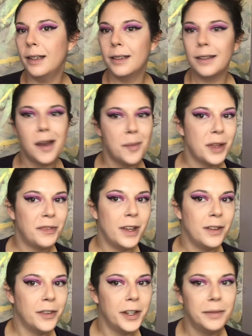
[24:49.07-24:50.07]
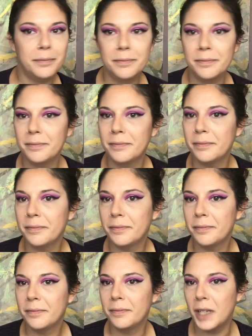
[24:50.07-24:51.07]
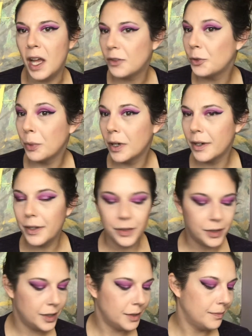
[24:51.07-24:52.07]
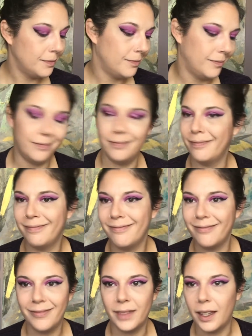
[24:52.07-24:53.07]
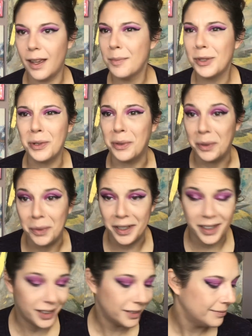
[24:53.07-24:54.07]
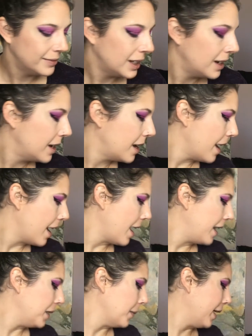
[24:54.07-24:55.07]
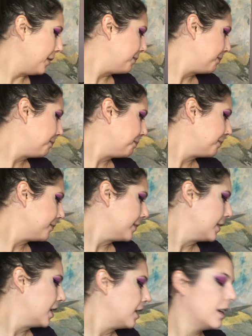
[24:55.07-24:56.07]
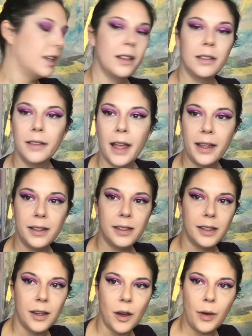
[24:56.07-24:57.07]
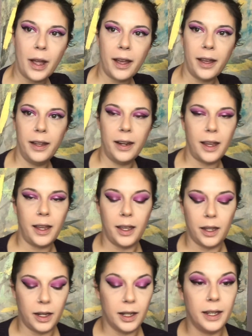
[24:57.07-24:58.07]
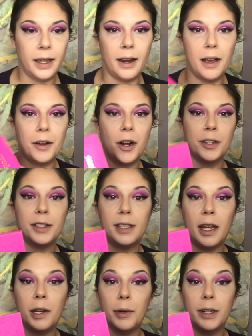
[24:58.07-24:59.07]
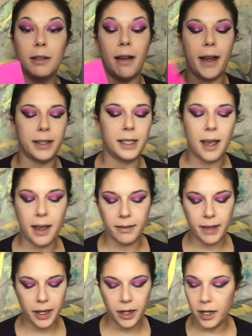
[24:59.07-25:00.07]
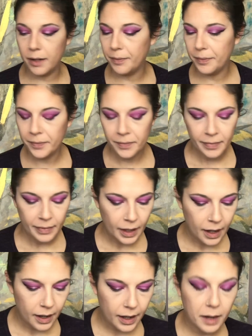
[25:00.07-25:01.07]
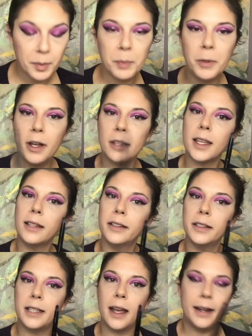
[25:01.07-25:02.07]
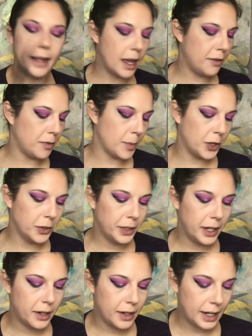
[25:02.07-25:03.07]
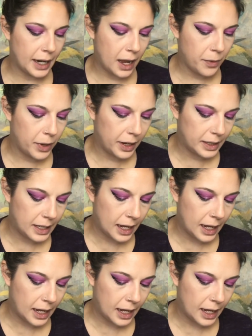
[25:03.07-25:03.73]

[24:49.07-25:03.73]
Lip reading: Not my favorite, not the worst. I'm just going to work. Anyway, let's go ahead and get out our Sacred Glass highlighter. And I'm going to pull out that little tiny guy from earlier, and I'm going to